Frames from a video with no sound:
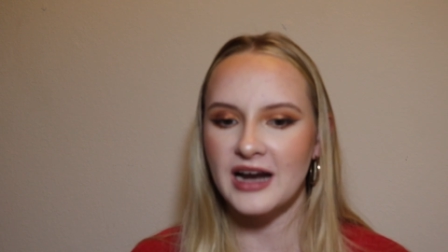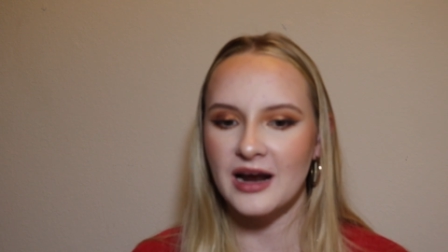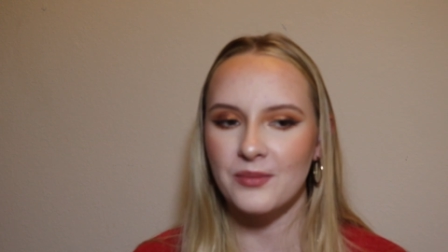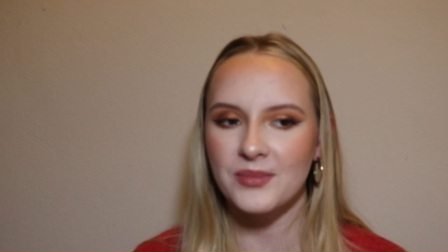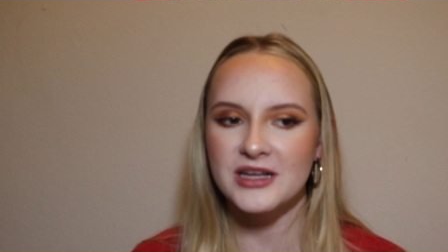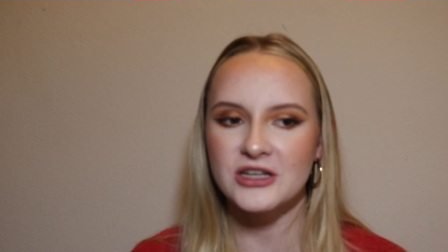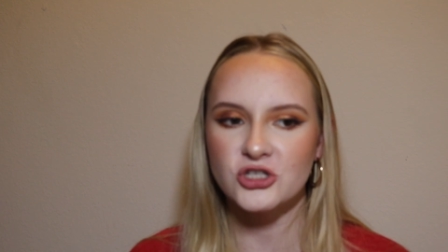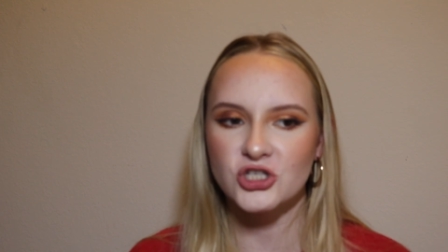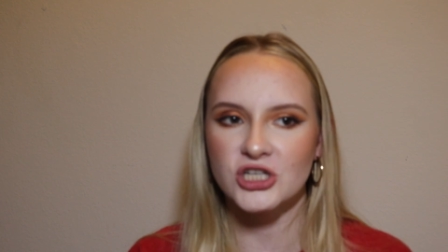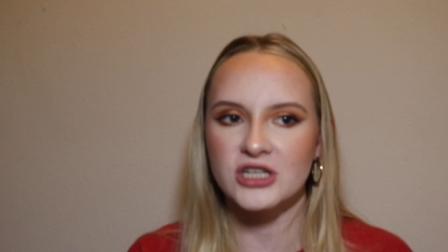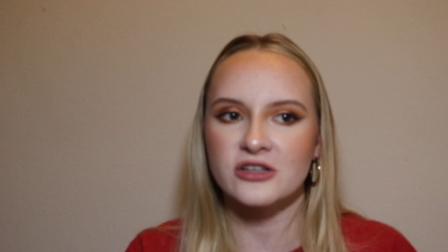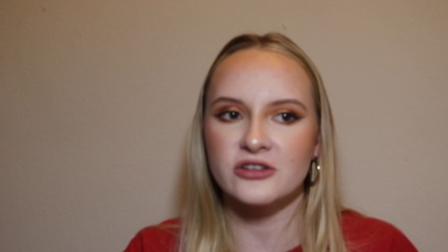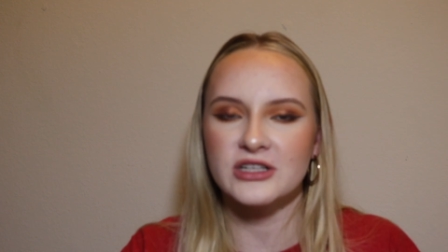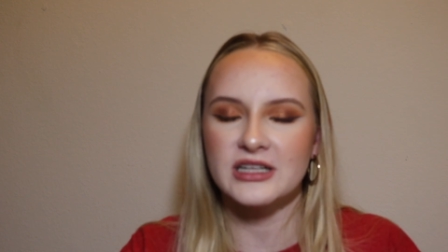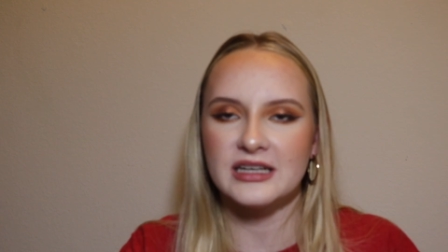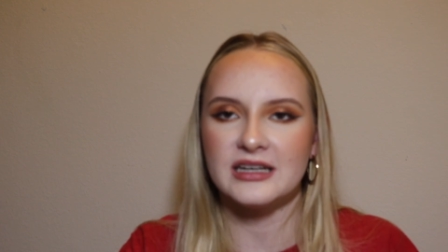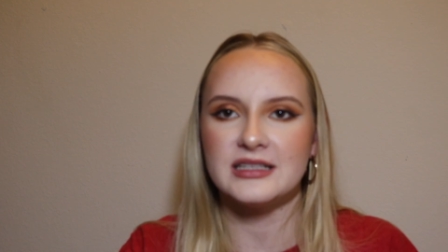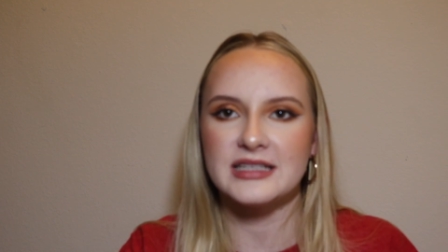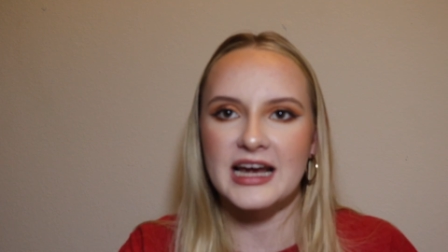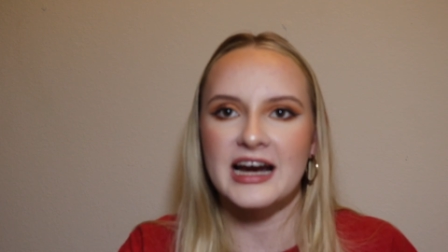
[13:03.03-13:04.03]
I mean, Jill
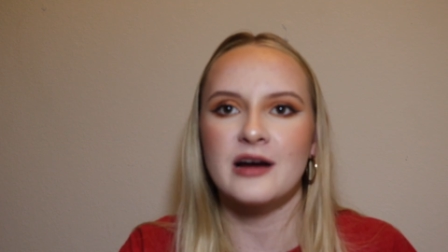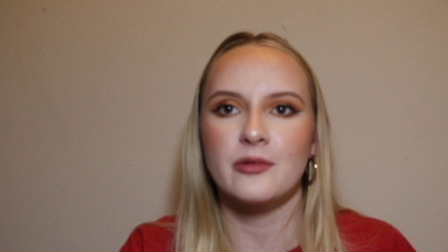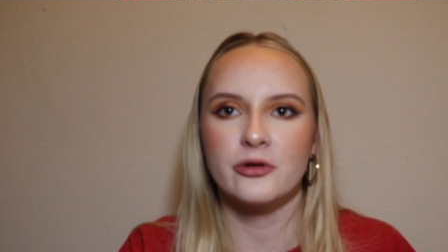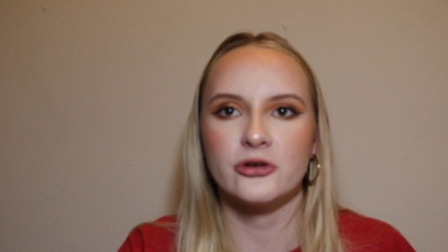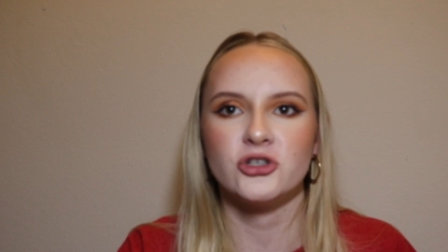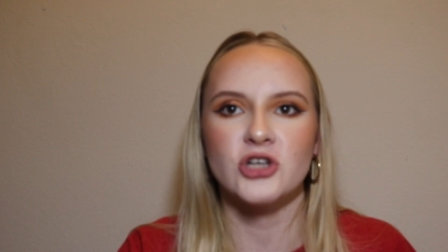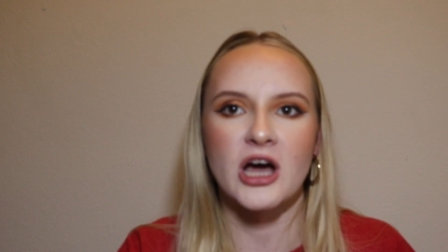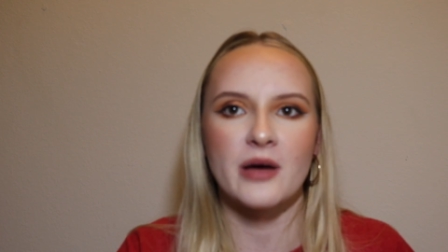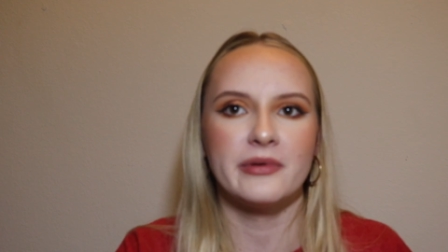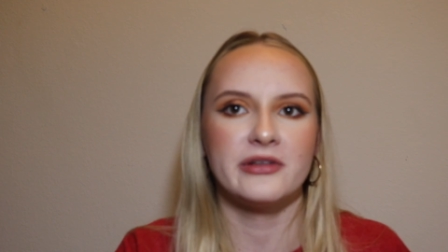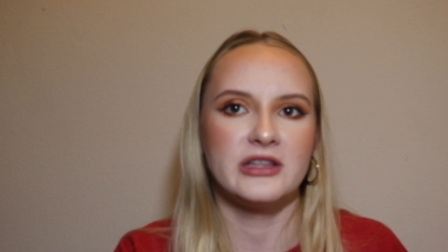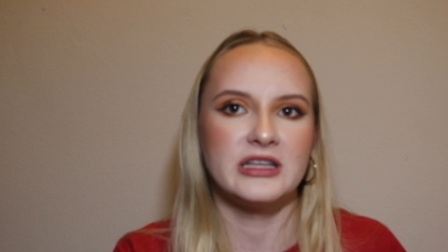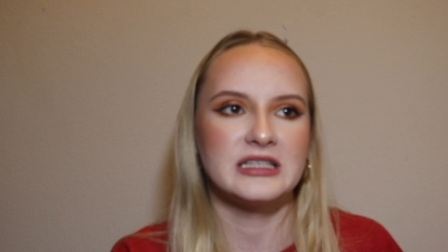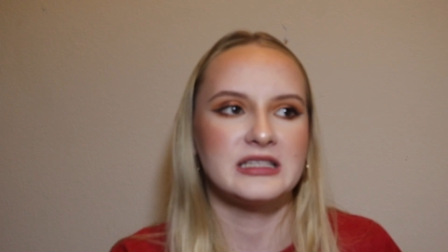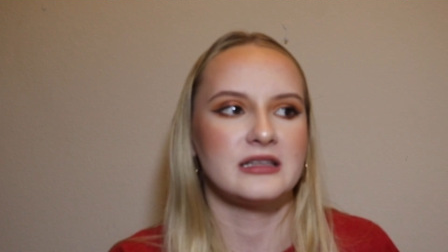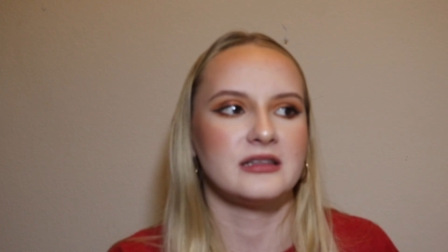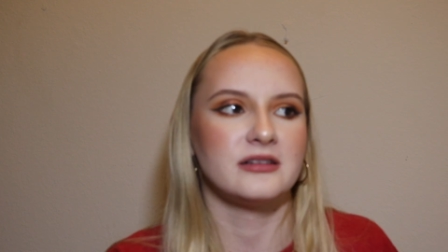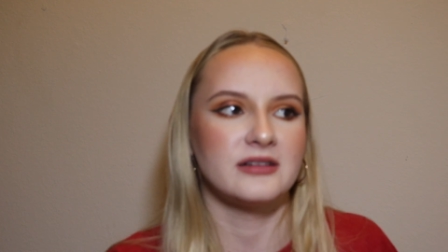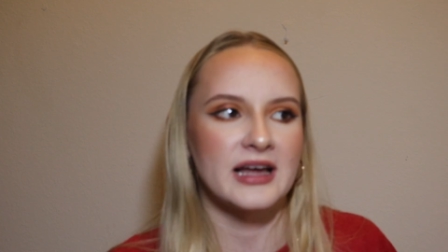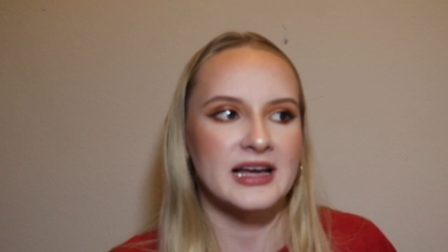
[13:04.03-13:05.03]
did a terrible job of
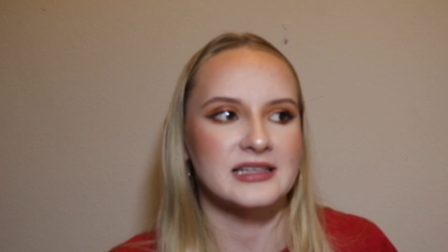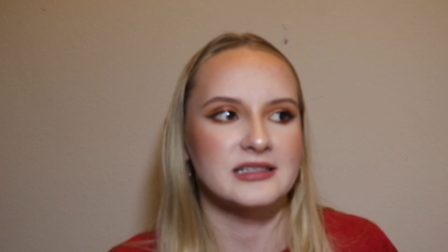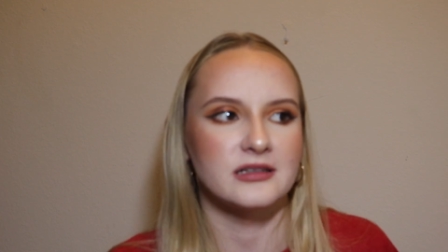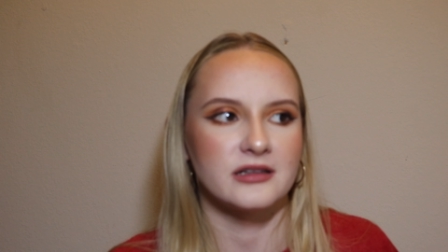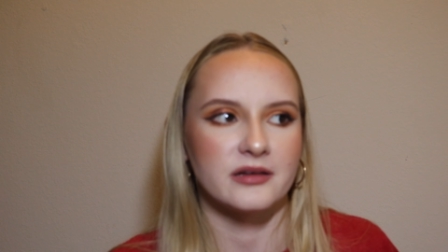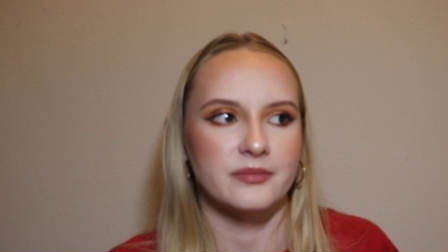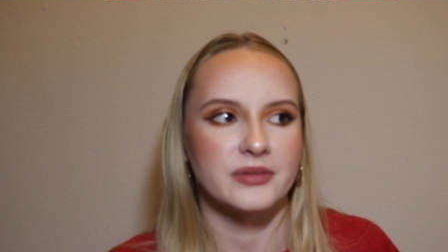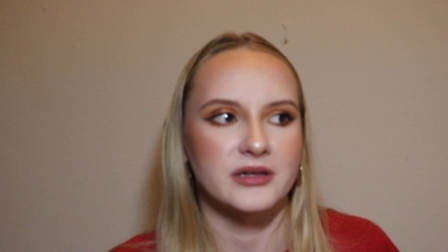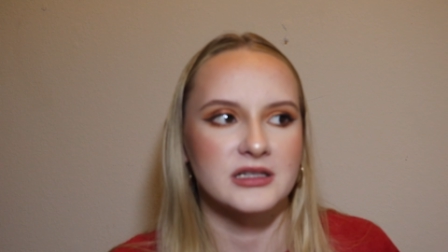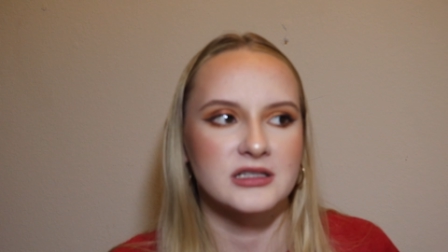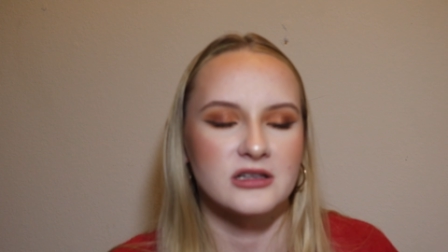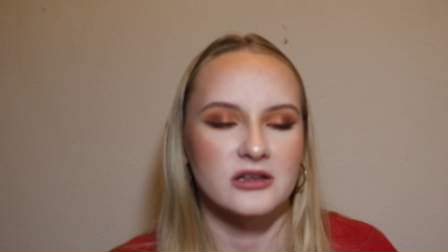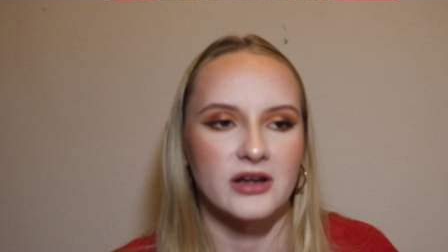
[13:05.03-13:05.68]
this in the last Olympics,